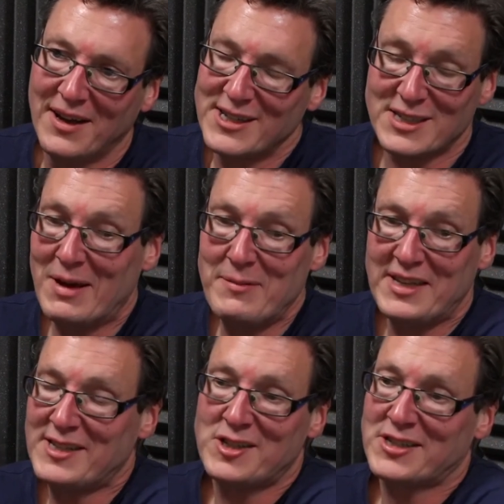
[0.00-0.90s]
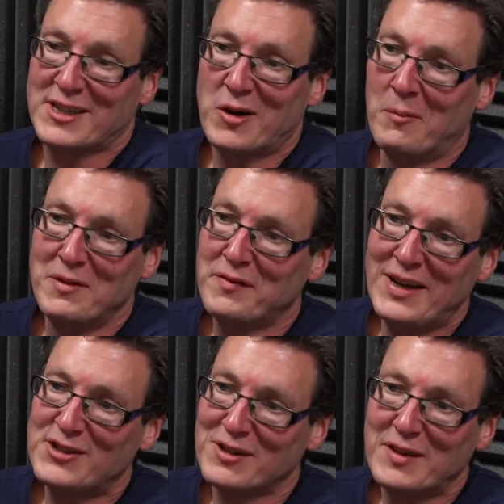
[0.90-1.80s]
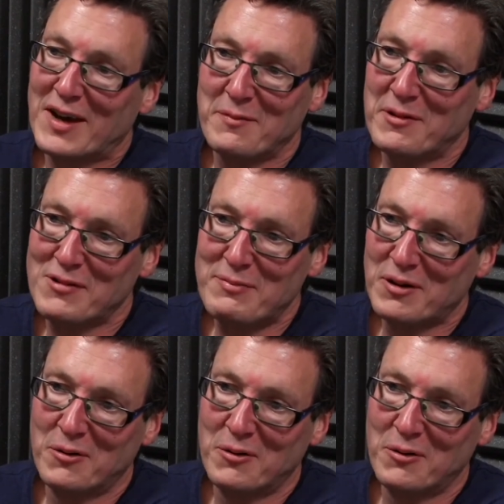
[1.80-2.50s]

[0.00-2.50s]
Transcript: So maybe this is just a common feature of government reports.